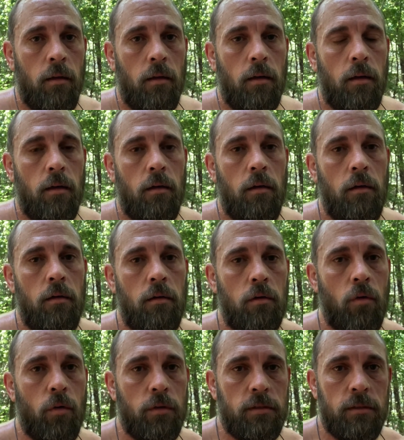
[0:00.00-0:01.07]
uh,
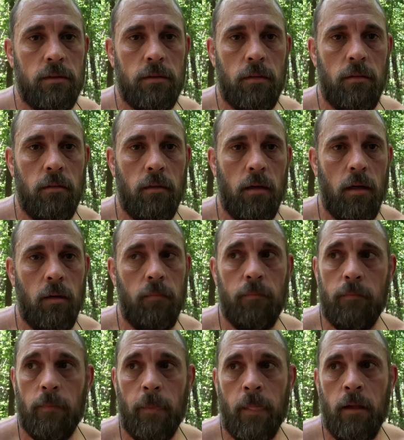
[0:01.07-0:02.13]
courses. Um,
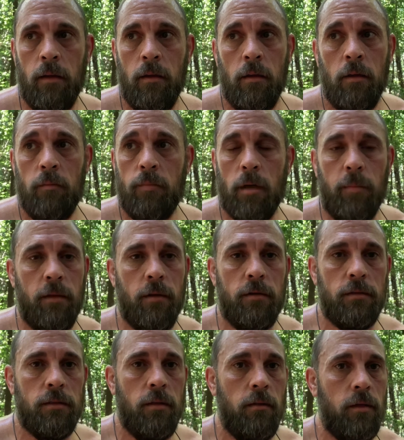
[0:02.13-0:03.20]
but I mean,
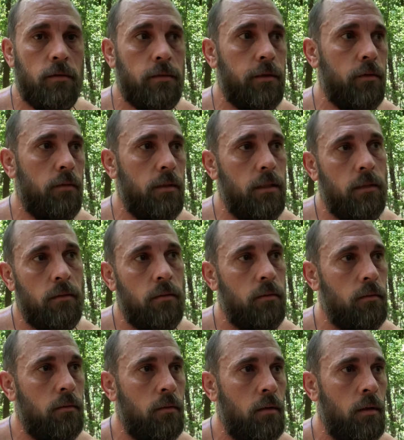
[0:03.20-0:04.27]
there's, there's literally,
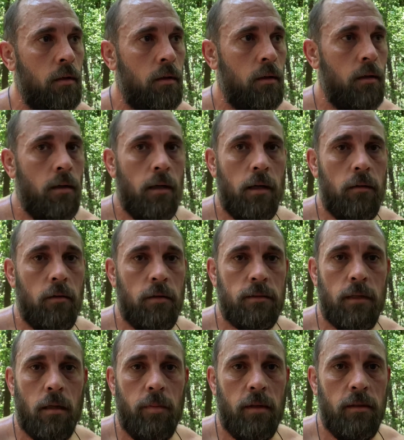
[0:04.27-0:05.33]
I don't know, there's
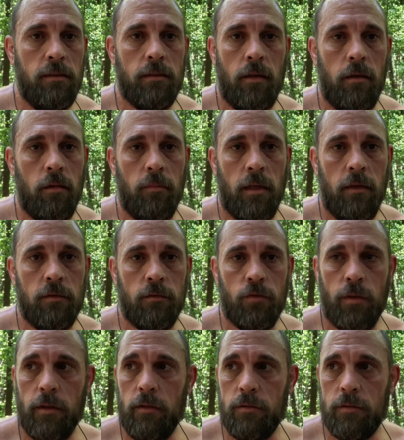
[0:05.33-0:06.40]
gotta be at least 100 miles of
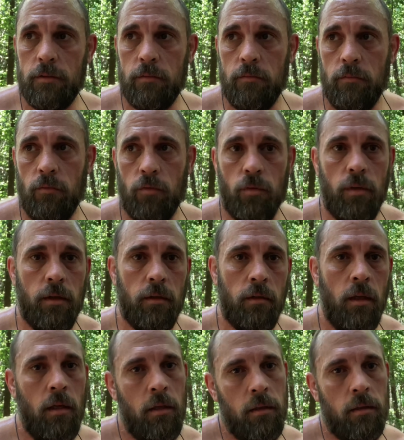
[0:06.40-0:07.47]
trails through here.
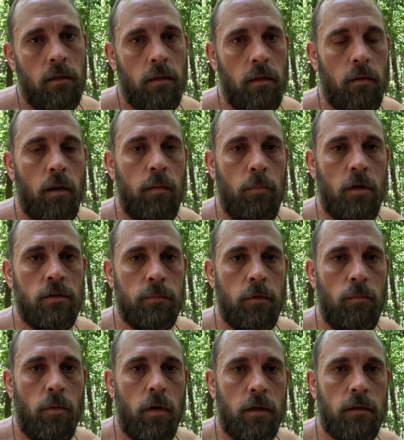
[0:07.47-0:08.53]
You know, and most of them are
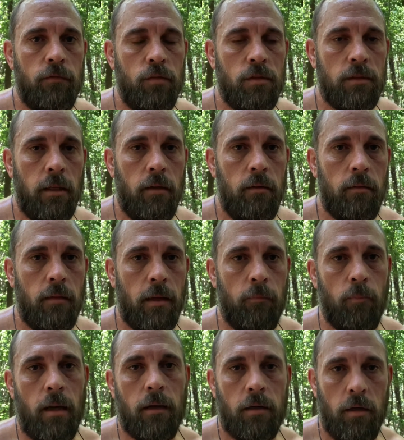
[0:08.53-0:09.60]
marked if you stay like,
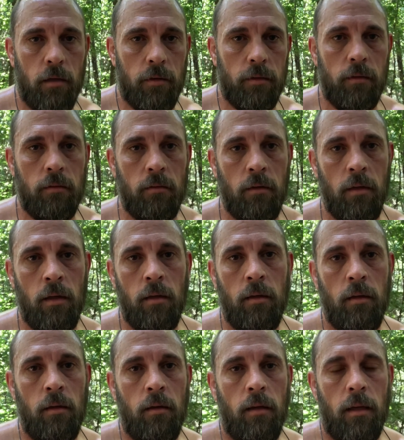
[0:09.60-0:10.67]
by color.
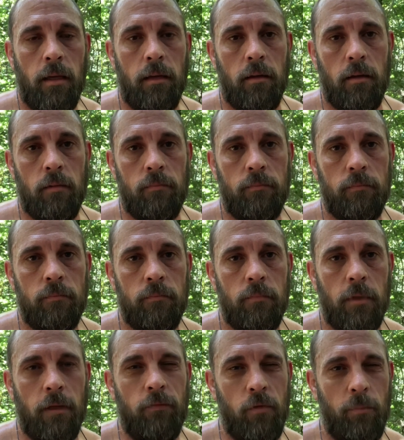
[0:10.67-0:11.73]
And um,
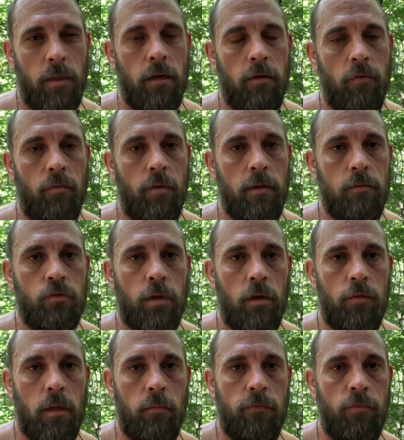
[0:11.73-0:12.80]
if you've been every trail
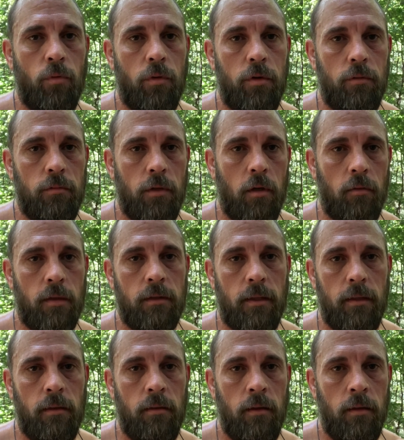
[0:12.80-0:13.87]
running before, you'll know that
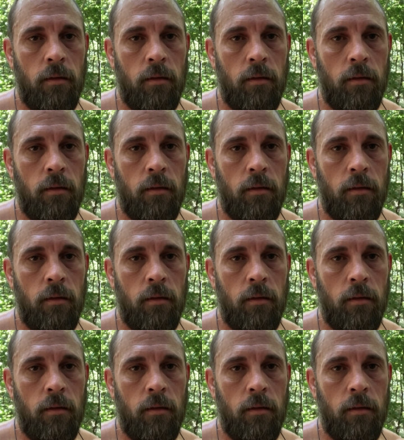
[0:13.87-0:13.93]
they,